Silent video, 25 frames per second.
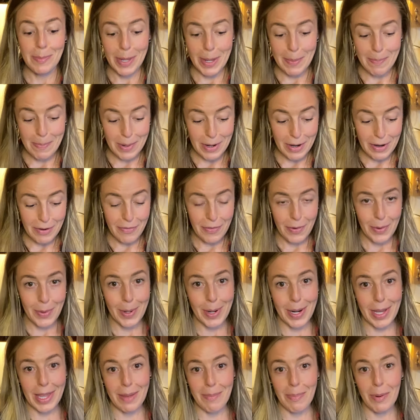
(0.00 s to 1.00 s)
paper
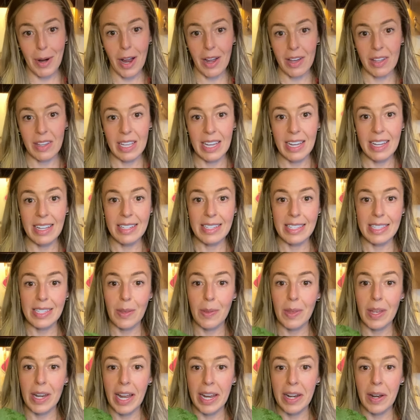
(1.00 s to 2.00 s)
for the broccoli so
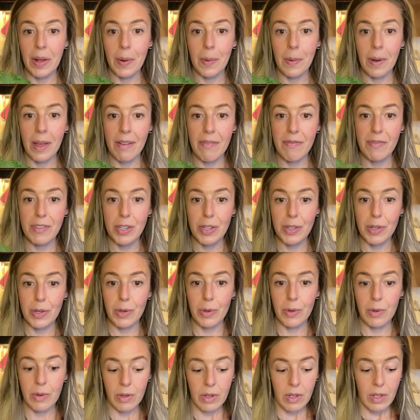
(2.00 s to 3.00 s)
that I don't have
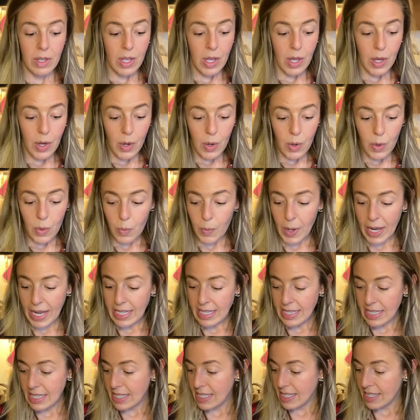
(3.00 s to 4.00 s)
to
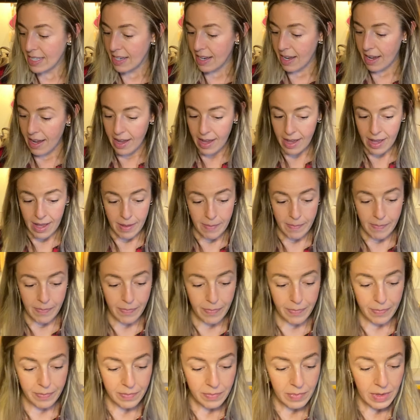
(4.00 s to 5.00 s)
waste.
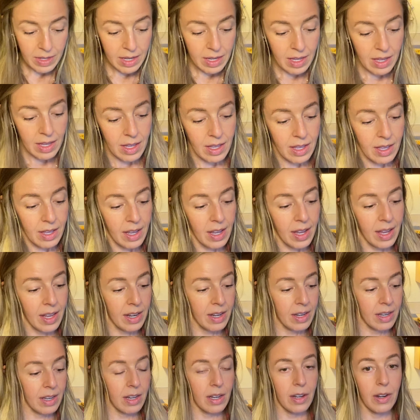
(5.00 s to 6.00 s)
And
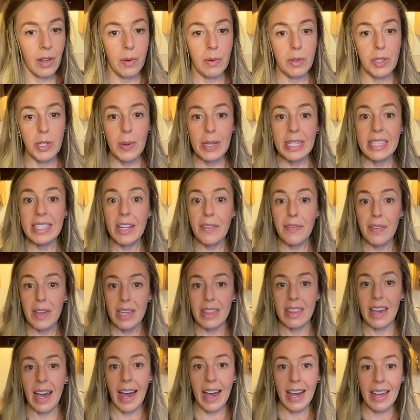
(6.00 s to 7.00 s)
you know, doing stuff like
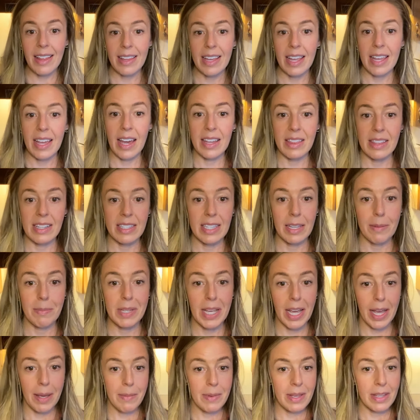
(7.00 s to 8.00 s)
that, like at the same
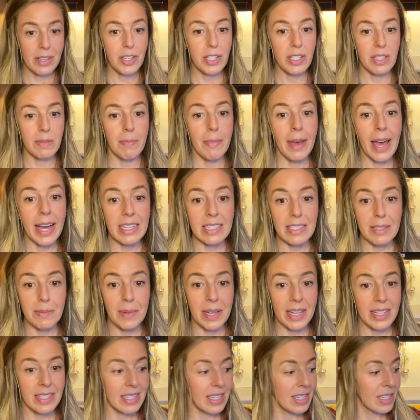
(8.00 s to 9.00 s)
time, it just
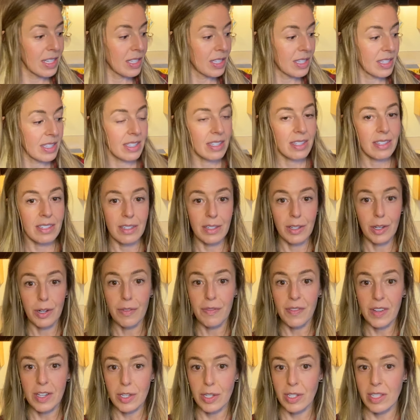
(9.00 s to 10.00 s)
maximizes your
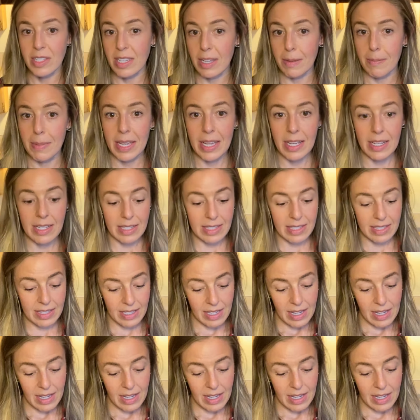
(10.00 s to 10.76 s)
efficiency because,